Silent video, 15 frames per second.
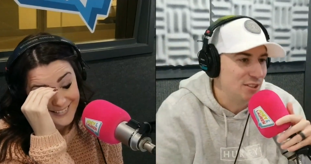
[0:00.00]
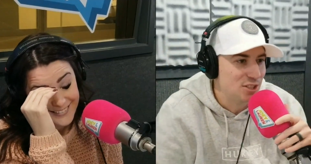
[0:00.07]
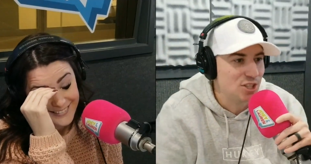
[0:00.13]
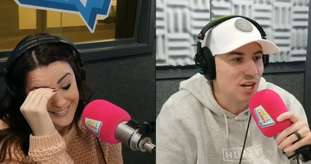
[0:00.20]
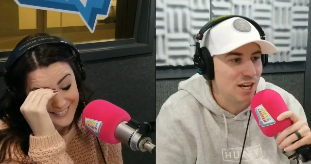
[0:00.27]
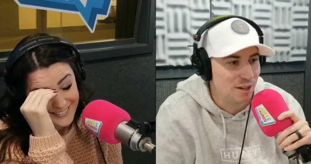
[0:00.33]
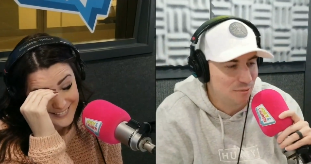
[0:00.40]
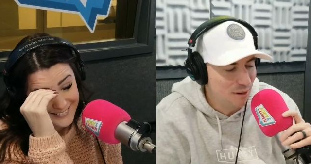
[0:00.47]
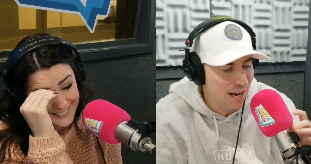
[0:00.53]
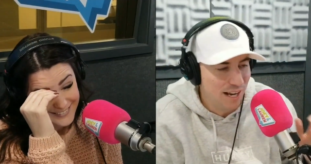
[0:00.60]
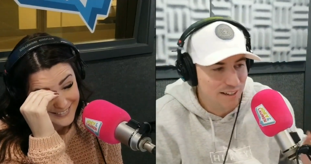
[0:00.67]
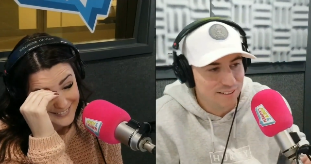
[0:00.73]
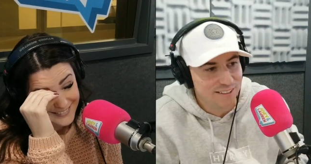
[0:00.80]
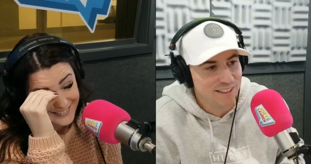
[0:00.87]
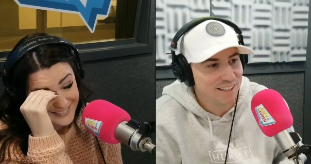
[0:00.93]
Speaker 1: giant rat.
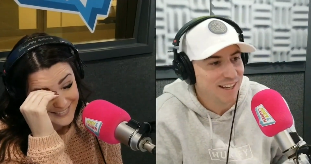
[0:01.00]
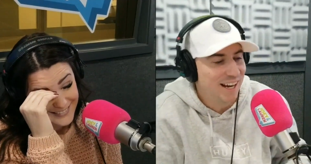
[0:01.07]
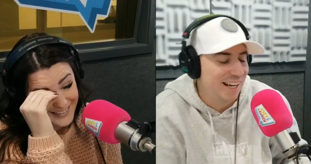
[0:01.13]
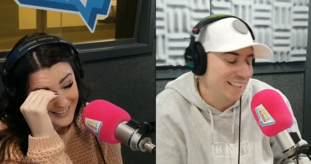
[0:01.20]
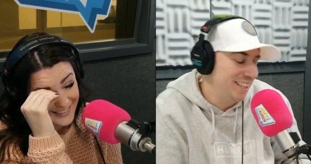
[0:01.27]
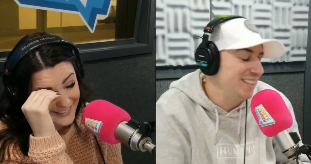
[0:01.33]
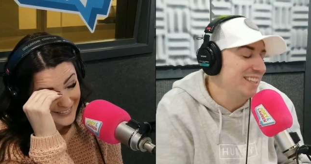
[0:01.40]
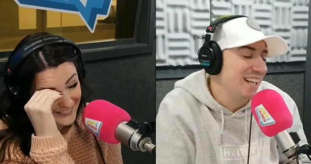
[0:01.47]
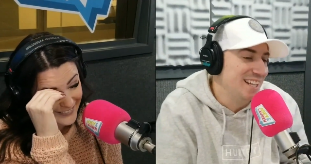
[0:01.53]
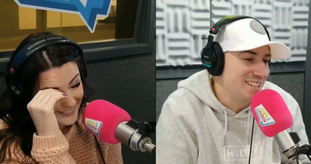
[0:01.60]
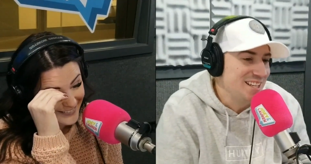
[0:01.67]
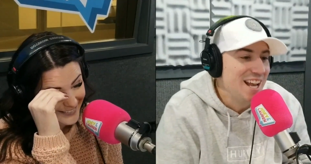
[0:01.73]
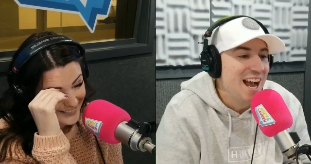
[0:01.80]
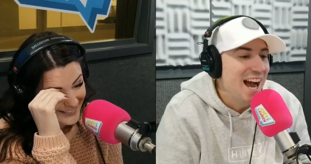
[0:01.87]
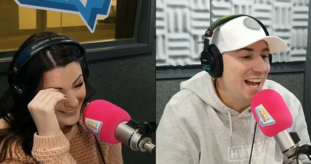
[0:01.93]
I think Ew. that's
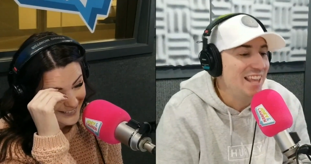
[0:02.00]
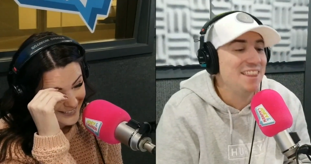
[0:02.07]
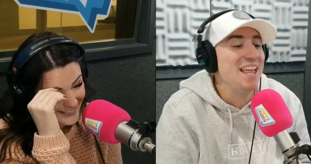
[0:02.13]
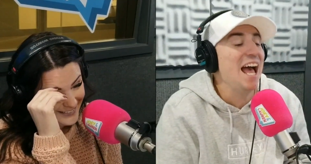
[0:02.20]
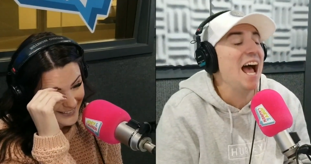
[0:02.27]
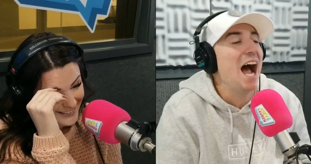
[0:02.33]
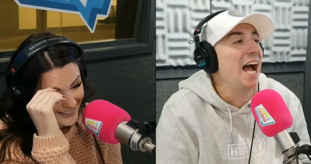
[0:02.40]
I that I